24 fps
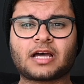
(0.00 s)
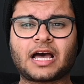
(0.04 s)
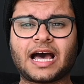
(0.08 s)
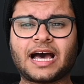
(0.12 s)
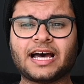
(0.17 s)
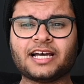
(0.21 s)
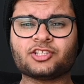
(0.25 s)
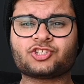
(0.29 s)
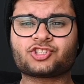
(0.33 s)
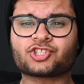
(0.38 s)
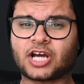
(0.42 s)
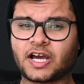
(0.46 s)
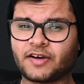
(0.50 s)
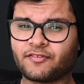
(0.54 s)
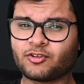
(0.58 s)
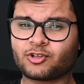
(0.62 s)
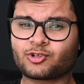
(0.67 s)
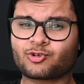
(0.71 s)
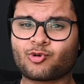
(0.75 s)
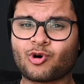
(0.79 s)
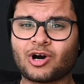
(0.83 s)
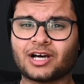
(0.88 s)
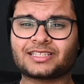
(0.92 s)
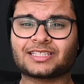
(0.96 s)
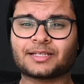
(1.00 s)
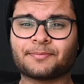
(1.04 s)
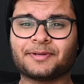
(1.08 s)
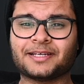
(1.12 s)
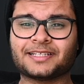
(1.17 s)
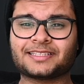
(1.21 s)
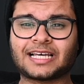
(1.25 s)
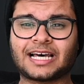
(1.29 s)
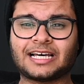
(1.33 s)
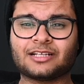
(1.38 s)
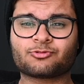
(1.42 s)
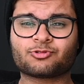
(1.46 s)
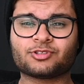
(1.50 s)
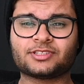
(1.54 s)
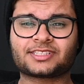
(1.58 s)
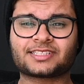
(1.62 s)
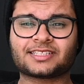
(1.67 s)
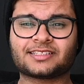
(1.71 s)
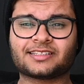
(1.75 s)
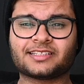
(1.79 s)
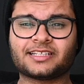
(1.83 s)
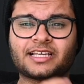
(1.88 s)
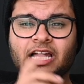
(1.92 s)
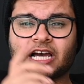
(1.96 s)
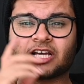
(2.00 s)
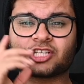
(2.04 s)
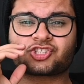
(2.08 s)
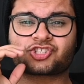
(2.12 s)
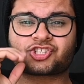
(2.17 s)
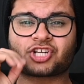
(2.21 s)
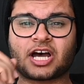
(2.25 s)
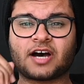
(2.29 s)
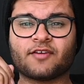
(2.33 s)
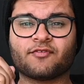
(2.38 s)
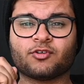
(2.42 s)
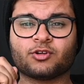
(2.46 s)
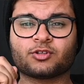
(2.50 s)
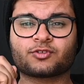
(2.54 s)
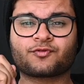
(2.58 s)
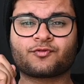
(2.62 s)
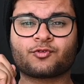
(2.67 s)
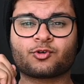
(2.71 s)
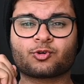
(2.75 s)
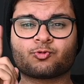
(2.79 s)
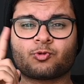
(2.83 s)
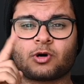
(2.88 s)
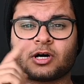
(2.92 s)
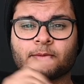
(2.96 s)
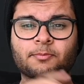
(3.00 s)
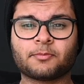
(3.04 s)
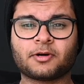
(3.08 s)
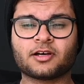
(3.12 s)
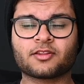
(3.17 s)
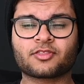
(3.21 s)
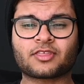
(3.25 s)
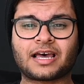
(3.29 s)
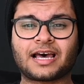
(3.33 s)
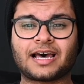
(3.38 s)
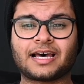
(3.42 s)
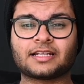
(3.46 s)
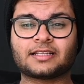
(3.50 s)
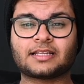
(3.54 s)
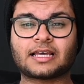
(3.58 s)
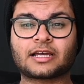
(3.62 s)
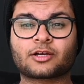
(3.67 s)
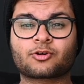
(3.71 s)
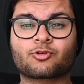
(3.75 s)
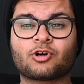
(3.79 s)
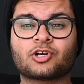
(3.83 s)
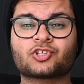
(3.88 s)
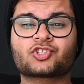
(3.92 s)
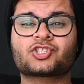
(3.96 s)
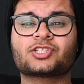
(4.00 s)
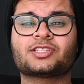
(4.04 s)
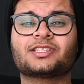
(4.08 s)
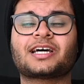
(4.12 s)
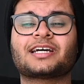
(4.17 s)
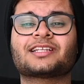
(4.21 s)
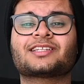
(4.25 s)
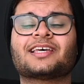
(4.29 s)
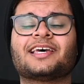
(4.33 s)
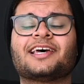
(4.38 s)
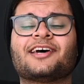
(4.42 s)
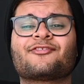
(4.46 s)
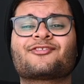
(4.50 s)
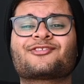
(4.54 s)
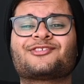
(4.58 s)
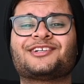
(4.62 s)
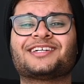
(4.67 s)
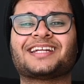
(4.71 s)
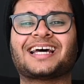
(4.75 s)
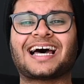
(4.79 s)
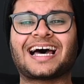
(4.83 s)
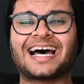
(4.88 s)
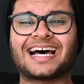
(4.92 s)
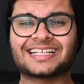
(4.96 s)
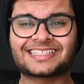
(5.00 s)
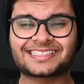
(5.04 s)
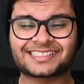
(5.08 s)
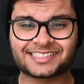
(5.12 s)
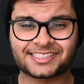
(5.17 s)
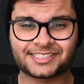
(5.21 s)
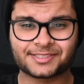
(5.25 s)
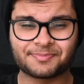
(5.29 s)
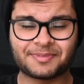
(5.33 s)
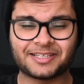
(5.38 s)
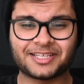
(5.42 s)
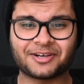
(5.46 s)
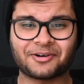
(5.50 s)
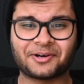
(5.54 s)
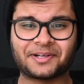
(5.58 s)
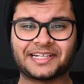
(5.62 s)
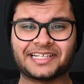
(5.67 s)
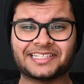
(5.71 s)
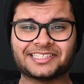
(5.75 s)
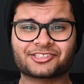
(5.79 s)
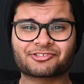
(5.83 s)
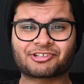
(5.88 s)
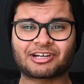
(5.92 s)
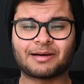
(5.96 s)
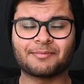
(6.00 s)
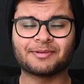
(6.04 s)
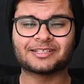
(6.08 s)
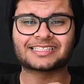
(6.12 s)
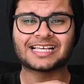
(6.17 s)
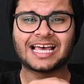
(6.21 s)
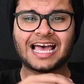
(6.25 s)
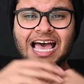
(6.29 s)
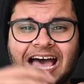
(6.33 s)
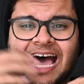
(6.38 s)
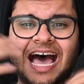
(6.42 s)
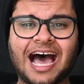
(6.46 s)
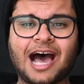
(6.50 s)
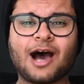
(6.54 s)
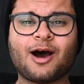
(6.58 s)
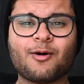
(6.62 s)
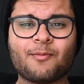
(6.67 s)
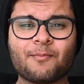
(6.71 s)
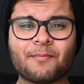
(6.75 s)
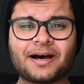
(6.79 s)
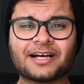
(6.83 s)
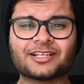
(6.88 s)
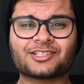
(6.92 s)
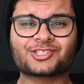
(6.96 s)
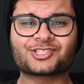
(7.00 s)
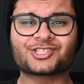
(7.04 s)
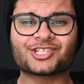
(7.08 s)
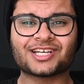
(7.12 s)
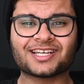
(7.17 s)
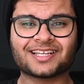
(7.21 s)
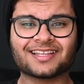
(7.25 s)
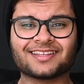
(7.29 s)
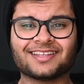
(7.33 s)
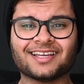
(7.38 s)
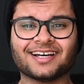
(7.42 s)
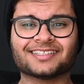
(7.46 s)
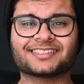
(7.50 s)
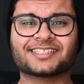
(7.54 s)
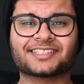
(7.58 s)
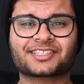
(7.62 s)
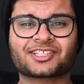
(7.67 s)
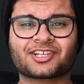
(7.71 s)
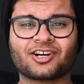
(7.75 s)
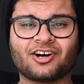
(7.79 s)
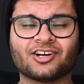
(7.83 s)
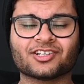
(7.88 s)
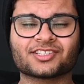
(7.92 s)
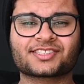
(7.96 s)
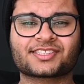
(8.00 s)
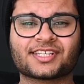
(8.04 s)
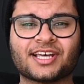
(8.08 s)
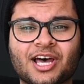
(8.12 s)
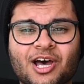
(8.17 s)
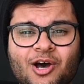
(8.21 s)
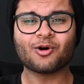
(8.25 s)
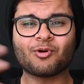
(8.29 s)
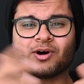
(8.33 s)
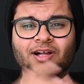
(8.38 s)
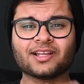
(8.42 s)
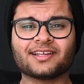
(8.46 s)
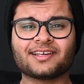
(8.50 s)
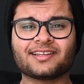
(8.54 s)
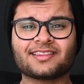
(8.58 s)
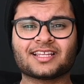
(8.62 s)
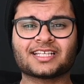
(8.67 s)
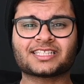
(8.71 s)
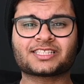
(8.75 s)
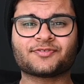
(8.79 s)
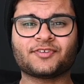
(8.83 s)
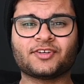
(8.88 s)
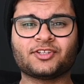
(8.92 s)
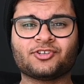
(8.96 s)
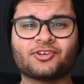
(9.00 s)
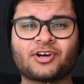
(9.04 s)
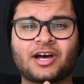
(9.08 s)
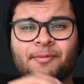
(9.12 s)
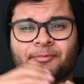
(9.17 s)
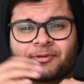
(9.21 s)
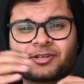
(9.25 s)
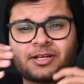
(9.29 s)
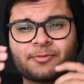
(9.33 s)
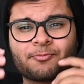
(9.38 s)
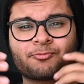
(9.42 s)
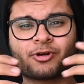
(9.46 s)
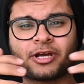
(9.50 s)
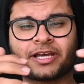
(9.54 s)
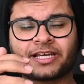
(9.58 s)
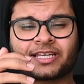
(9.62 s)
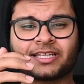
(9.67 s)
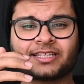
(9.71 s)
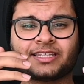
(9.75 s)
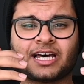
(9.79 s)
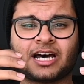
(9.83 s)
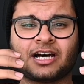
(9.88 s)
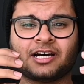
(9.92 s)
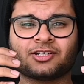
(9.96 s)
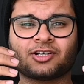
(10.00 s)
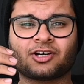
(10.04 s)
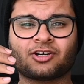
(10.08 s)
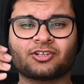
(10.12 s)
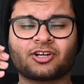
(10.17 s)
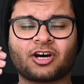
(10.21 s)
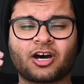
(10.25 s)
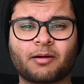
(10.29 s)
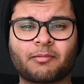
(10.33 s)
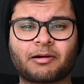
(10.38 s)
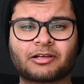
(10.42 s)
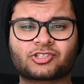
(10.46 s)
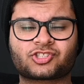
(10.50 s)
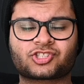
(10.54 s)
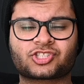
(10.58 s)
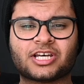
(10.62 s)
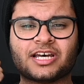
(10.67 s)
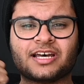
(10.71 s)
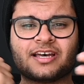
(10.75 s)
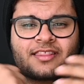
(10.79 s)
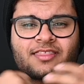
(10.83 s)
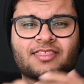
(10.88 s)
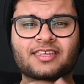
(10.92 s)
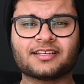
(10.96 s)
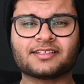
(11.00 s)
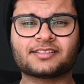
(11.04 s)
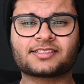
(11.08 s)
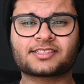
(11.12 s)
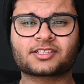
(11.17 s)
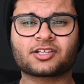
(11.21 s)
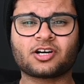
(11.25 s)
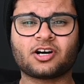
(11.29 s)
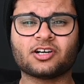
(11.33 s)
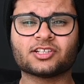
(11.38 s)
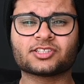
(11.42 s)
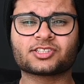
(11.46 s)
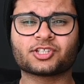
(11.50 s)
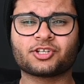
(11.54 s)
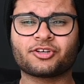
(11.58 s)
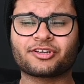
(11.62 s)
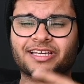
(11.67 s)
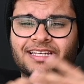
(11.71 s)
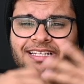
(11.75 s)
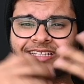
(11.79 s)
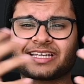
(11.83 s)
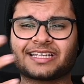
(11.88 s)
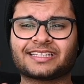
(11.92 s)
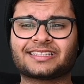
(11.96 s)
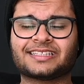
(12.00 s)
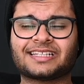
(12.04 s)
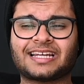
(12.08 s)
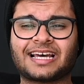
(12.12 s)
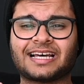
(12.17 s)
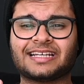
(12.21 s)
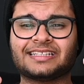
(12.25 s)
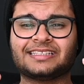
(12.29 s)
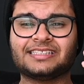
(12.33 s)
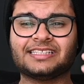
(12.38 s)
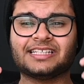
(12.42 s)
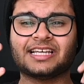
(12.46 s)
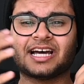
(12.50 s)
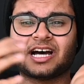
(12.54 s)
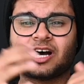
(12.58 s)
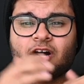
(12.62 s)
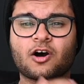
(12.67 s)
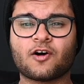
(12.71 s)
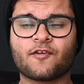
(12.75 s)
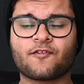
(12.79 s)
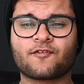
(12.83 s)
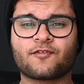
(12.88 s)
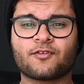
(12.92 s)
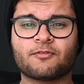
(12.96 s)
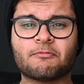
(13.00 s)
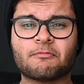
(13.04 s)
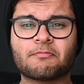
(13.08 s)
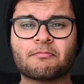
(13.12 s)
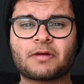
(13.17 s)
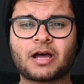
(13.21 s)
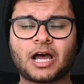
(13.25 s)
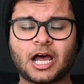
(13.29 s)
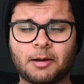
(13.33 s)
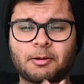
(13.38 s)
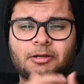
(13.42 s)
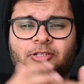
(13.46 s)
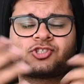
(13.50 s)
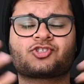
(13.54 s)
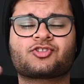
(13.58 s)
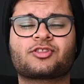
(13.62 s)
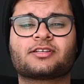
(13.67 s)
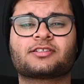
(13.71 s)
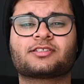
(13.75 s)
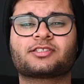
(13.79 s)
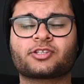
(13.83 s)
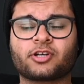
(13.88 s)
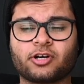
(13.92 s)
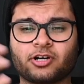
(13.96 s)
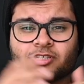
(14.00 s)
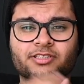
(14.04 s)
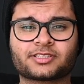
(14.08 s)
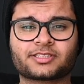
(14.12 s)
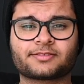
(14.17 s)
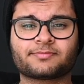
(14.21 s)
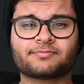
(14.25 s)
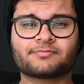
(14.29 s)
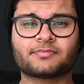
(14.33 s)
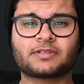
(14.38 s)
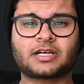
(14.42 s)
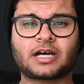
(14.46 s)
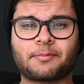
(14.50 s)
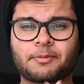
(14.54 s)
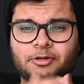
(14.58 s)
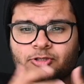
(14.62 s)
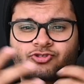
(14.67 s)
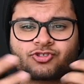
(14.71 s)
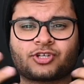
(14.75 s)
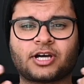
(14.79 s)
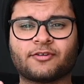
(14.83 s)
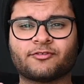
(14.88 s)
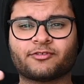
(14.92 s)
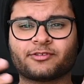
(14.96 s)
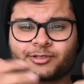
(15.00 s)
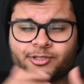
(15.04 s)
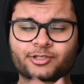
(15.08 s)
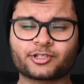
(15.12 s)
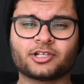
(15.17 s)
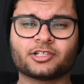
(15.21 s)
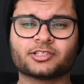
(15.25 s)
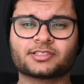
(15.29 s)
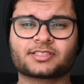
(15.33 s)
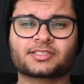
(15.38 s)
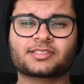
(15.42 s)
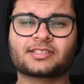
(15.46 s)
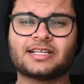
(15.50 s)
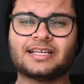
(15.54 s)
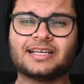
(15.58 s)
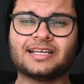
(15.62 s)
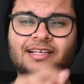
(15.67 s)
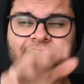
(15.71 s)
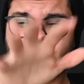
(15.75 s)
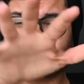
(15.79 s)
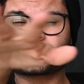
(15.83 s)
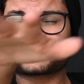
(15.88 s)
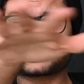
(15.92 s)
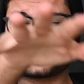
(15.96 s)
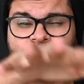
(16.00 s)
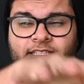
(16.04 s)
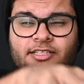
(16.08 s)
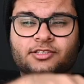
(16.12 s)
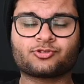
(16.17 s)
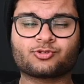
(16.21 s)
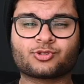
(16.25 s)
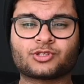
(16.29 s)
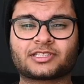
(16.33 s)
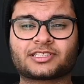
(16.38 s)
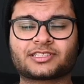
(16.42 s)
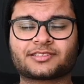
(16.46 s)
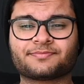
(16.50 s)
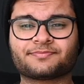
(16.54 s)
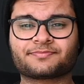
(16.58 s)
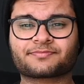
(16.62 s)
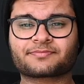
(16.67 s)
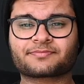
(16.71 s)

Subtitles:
I travel quite a bit, and recently I traveled for 1 month, and a question that everyone asks me on Instagram is how much does it cost? Well, in this video I'm gonna break it down on how much things cost so you can get an idea of how much things cost, how much traveling costs. Let's get into it.